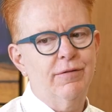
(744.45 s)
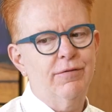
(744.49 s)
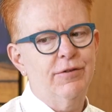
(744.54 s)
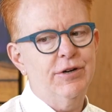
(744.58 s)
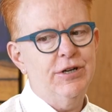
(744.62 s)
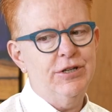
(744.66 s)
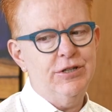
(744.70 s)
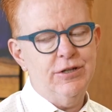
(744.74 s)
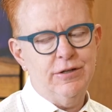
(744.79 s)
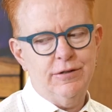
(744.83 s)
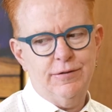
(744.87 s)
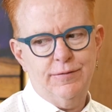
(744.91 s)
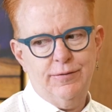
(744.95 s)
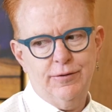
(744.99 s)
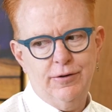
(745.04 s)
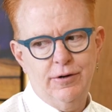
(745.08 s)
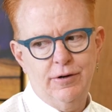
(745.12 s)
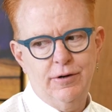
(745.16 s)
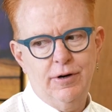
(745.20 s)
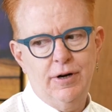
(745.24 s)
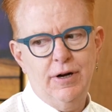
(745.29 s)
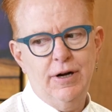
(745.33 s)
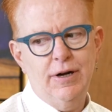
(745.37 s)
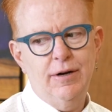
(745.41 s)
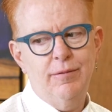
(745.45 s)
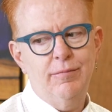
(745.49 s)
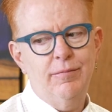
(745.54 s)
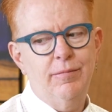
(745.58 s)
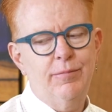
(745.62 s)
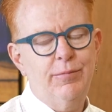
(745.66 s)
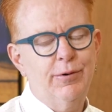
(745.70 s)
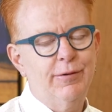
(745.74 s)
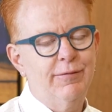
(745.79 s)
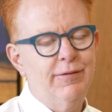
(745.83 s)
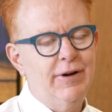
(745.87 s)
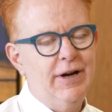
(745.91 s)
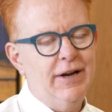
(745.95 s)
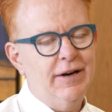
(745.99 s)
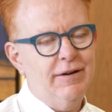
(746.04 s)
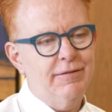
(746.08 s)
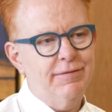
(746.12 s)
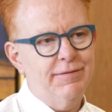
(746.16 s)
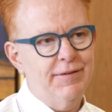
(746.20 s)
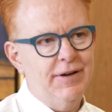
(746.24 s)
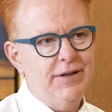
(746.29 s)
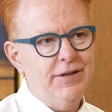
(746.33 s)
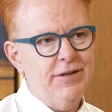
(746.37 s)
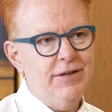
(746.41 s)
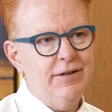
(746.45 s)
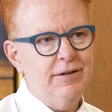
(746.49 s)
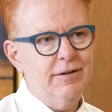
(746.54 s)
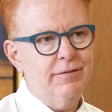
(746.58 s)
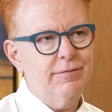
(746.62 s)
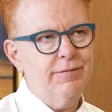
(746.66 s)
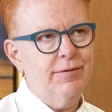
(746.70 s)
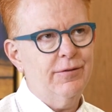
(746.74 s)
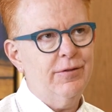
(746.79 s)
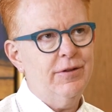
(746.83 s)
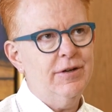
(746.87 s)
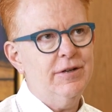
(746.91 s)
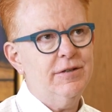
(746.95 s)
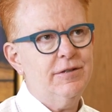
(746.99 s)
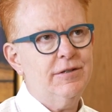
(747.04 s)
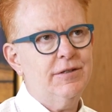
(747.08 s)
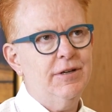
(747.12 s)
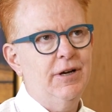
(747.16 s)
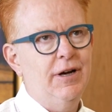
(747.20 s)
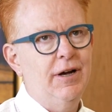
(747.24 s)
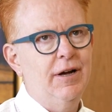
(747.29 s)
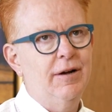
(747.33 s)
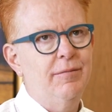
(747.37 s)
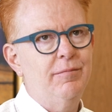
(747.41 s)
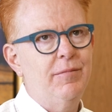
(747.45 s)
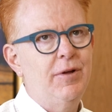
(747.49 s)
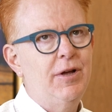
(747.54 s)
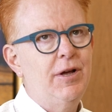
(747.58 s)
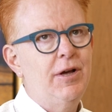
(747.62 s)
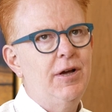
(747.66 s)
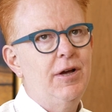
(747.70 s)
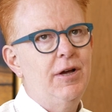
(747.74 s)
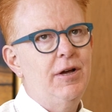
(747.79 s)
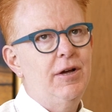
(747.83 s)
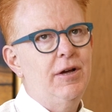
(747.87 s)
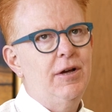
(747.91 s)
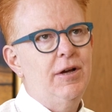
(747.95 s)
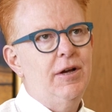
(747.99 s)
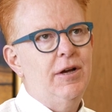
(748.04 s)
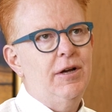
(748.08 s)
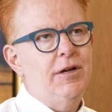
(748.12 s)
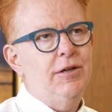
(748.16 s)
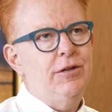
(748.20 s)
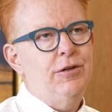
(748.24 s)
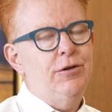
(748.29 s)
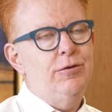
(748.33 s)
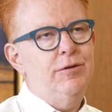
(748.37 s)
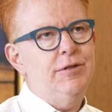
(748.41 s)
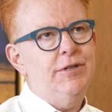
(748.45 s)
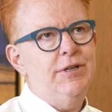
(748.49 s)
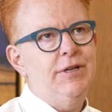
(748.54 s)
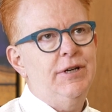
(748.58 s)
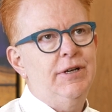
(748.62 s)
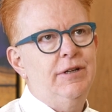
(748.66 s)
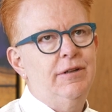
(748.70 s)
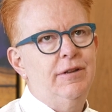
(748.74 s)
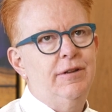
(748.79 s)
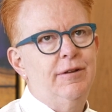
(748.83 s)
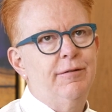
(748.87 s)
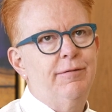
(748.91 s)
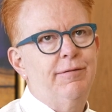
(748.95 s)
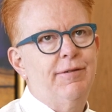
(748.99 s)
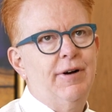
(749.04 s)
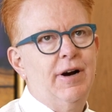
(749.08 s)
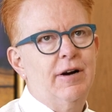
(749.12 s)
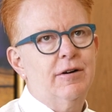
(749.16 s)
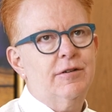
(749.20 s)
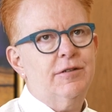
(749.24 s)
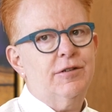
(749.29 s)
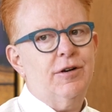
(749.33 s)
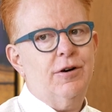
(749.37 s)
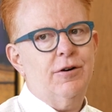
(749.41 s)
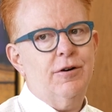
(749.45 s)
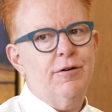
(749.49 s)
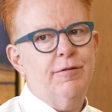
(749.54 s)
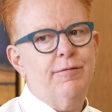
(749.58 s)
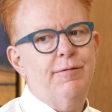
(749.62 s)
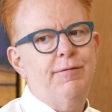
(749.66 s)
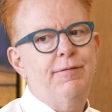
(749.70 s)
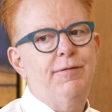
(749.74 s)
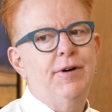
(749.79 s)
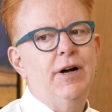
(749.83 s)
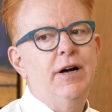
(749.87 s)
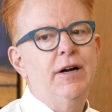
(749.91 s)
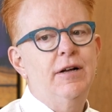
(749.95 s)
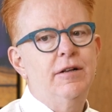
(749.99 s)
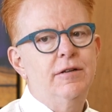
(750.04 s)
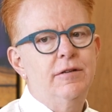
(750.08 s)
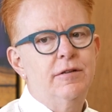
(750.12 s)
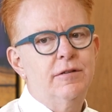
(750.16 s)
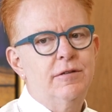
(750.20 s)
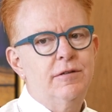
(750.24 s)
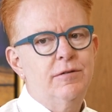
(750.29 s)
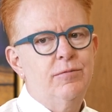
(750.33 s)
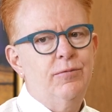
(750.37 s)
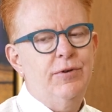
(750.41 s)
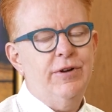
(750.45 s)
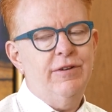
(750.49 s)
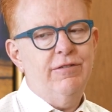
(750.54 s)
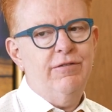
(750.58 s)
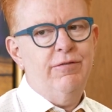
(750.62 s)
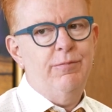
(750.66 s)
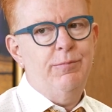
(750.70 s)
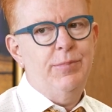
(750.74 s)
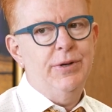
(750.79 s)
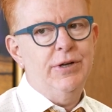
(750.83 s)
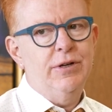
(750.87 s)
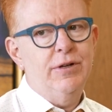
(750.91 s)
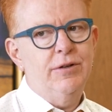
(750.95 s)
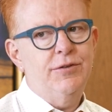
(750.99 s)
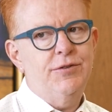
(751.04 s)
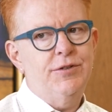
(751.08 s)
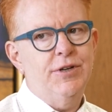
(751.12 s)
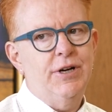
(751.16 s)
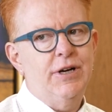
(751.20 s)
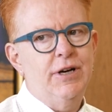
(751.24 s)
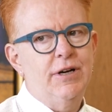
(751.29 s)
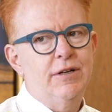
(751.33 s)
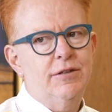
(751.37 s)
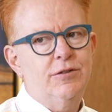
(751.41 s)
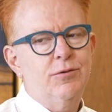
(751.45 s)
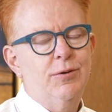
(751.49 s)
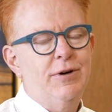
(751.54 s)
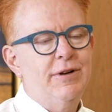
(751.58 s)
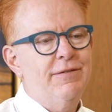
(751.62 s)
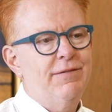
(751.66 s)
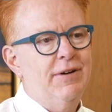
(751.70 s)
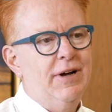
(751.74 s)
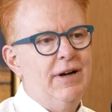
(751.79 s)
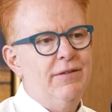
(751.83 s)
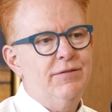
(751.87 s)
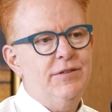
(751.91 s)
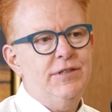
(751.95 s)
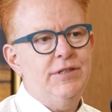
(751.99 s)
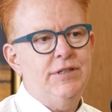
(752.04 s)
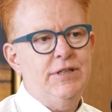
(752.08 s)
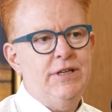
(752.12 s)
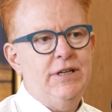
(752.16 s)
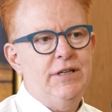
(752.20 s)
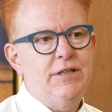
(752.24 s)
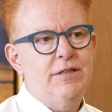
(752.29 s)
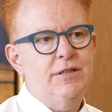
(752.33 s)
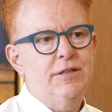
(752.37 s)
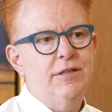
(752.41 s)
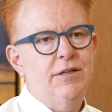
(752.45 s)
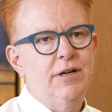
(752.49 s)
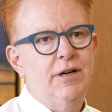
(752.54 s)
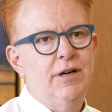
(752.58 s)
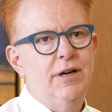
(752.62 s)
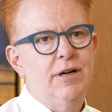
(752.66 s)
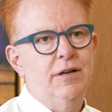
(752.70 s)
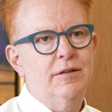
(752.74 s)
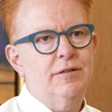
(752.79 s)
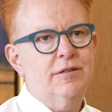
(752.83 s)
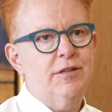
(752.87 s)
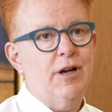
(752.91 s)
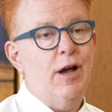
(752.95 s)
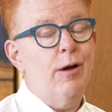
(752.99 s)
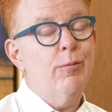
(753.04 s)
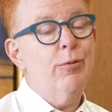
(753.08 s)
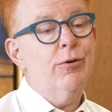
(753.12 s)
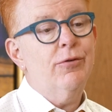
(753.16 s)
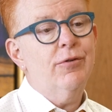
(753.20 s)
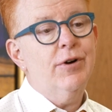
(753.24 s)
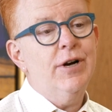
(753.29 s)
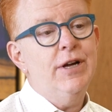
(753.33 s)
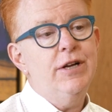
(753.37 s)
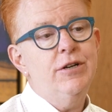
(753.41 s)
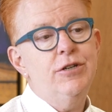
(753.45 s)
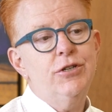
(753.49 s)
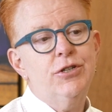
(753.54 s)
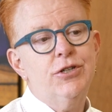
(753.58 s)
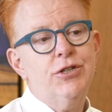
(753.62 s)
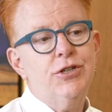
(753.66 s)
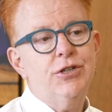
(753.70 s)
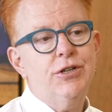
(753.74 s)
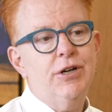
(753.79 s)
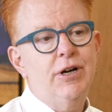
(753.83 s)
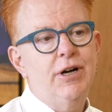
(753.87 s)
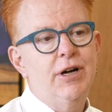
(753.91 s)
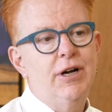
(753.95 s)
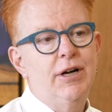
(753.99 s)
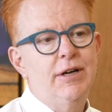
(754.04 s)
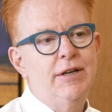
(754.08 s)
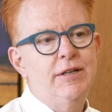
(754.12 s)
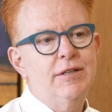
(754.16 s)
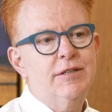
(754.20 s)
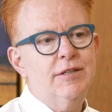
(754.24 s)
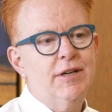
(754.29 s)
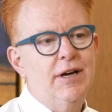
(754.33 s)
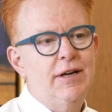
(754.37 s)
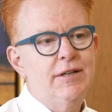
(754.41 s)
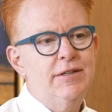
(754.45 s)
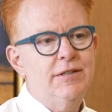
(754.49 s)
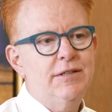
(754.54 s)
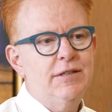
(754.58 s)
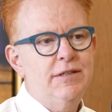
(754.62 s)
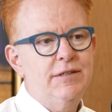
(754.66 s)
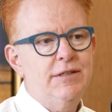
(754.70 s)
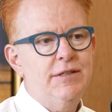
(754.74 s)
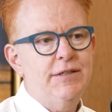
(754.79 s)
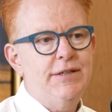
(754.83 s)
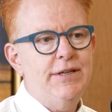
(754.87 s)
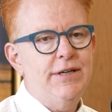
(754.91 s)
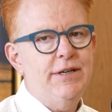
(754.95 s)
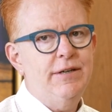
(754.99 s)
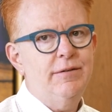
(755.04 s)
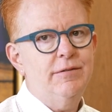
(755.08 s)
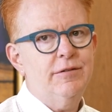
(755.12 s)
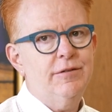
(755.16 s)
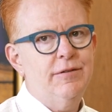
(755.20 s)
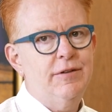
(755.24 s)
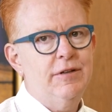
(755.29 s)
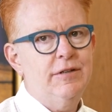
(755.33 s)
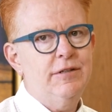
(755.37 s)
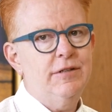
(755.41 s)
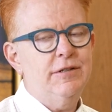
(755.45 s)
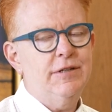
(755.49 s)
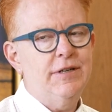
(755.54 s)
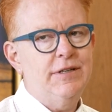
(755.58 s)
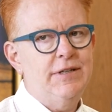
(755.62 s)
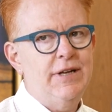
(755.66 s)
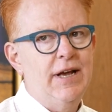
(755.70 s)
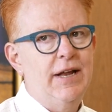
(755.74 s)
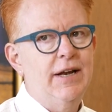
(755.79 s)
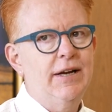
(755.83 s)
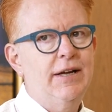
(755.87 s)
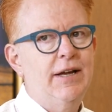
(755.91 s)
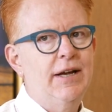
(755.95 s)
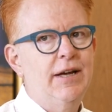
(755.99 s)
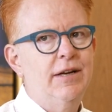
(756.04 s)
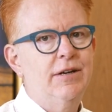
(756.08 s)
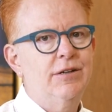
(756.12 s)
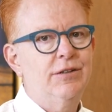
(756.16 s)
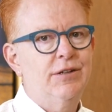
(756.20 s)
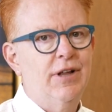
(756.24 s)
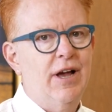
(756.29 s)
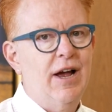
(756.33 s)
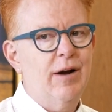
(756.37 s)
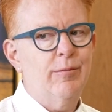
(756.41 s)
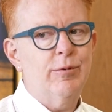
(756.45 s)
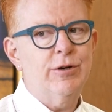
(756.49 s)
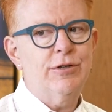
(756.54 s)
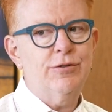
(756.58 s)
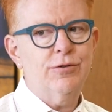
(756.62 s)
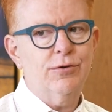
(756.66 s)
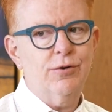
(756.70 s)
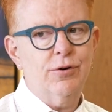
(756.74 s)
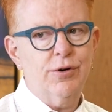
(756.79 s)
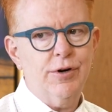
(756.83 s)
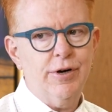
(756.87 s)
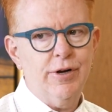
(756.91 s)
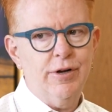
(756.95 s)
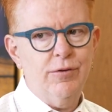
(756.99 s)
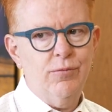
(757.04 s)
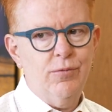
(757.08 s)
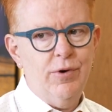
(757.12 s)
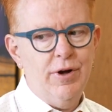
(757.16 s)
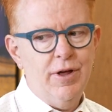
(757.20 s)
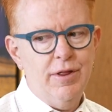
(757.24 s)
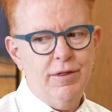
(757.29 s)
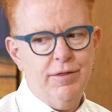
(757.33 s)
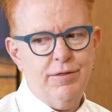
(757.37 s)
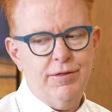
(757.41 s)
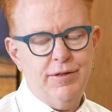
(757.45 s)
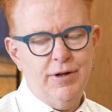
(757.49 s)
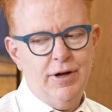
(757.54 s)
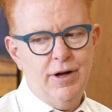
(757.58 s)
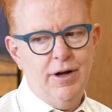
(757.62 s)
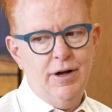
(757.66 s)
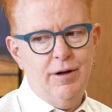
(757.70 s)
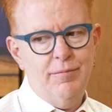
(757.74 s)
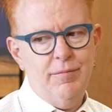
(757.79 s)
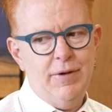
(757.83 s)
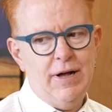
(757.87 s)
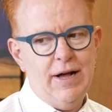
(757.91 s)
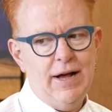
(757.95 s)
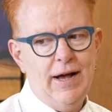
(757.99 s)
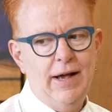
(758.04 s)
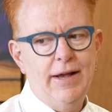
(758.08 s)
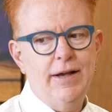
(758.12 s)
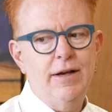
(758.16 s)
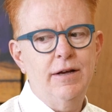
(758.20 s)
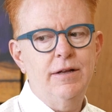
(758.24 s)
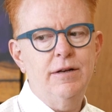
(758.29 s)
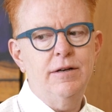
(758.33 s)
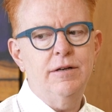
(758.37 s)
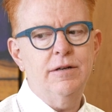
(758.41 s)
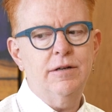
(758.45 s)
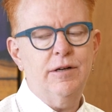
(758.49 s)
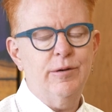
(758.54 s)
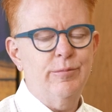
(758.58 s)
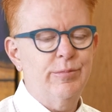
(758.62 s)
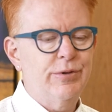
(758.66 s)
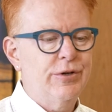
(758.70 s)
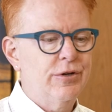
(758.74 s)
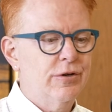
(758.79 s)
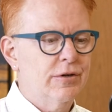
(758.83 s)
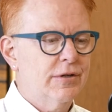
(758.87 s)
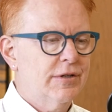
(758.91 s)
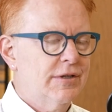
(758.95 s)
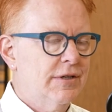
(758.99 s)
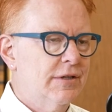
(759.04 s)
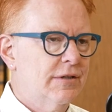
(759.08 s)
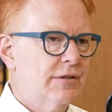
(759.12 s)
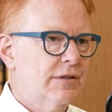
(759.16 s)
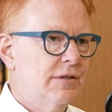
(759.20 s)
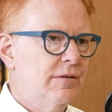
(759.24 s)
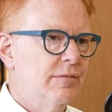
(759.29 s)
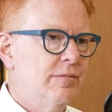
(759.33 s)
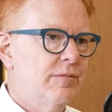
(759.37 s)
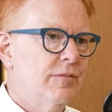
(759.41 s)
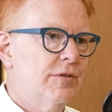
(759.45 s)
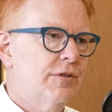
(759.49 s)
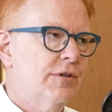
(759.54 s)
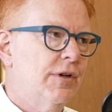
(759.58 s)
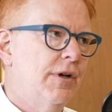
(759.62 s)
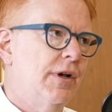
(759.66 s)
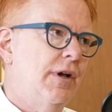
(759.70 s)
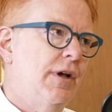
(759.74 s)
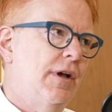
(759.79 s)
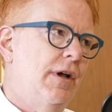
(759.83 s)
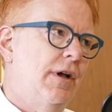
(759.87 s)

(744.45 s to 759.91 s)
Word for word: of Regents for providing funding for this. Using the Firestarter funds, we've built a 25-seat cyber range inside CCT. So this is a dedicated laboratory with high-end computer systems